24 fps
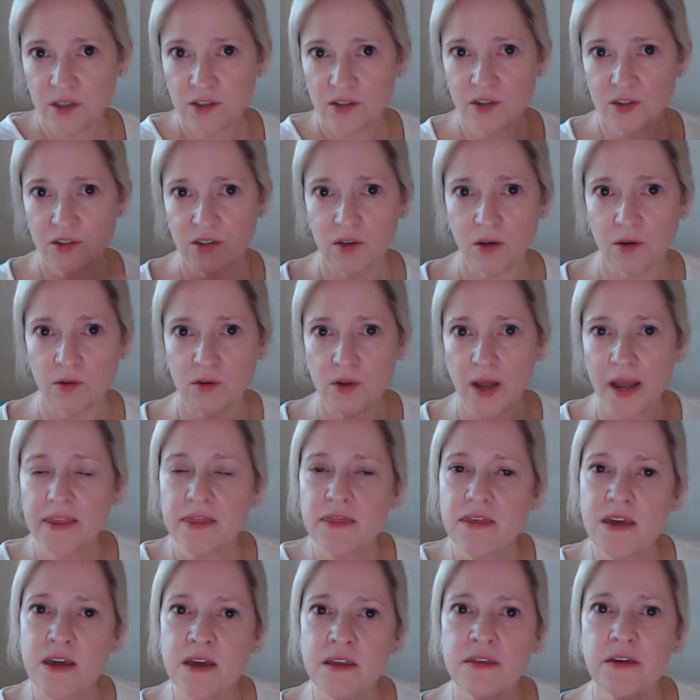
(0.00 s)
So I
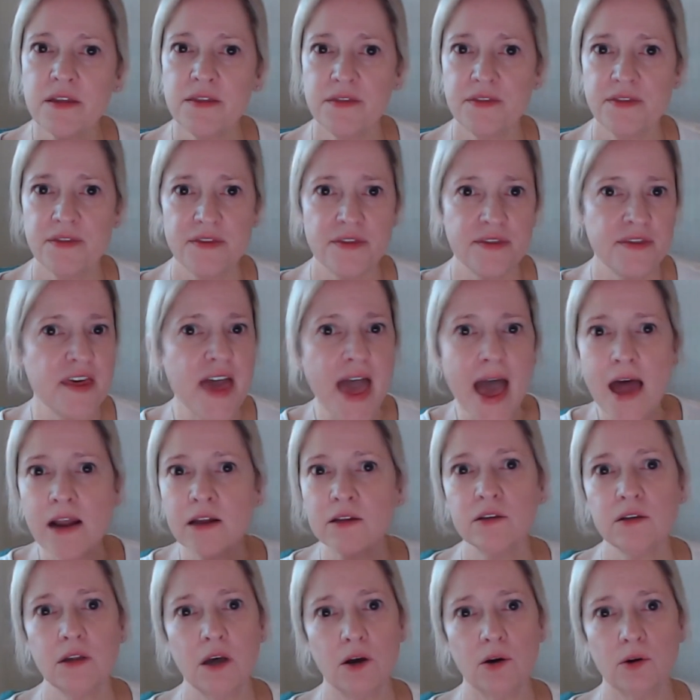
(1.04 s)
think that
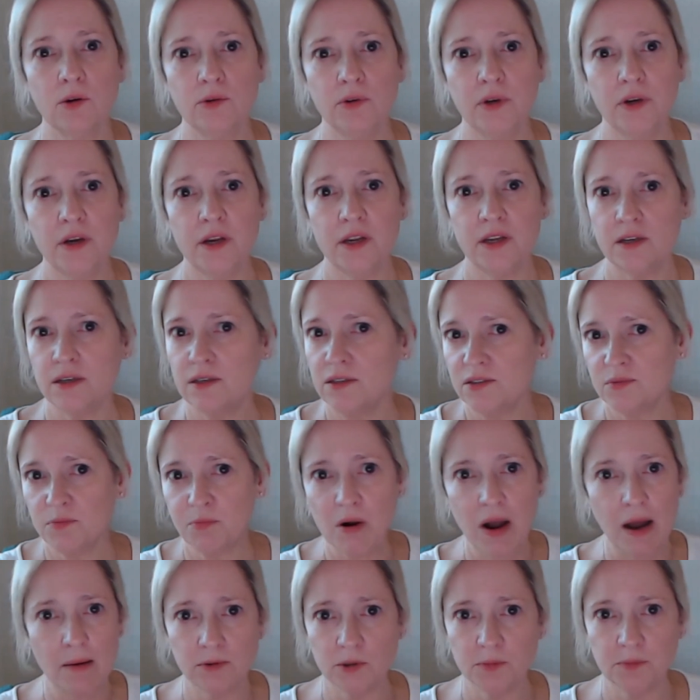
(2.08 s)
alone is
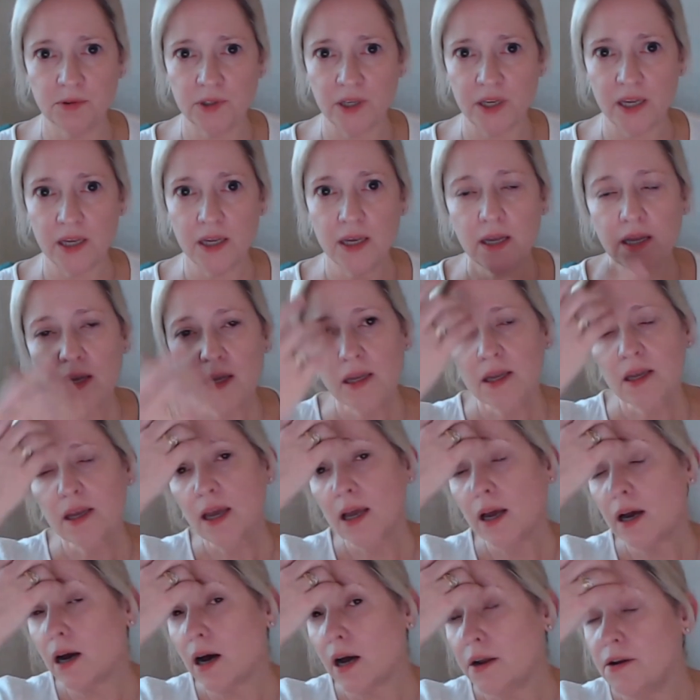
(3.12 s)
probably
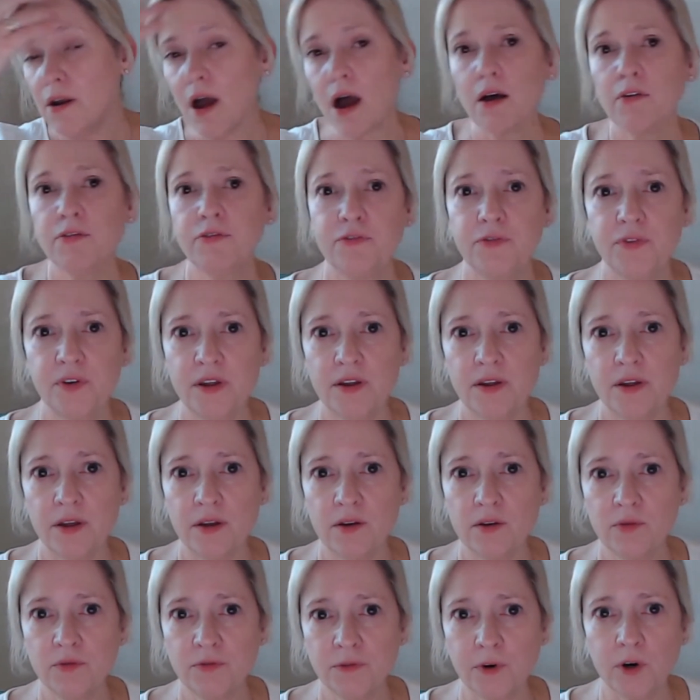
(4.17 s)
enough
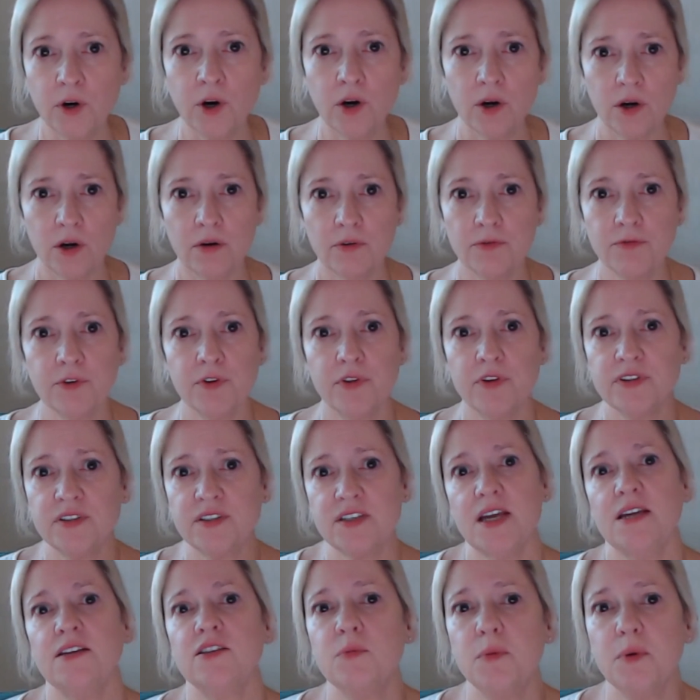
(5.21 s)
for the
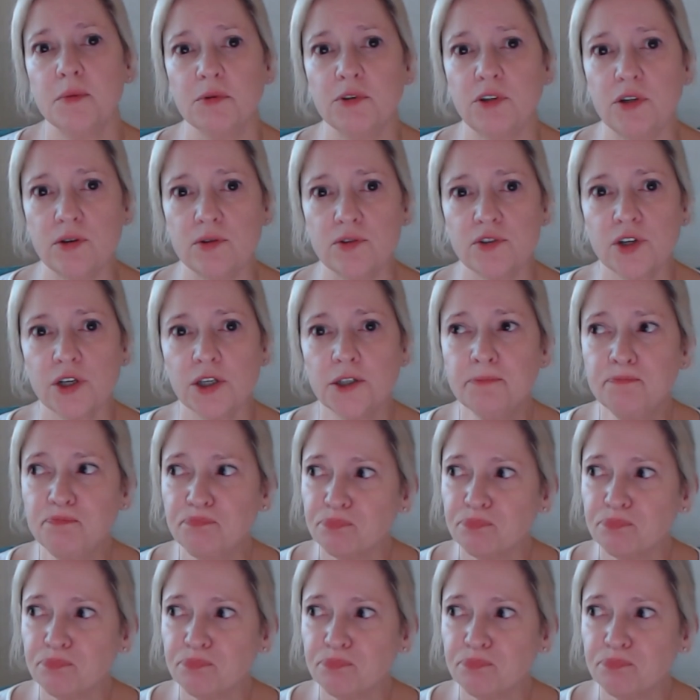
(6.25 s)
state to be able to use her.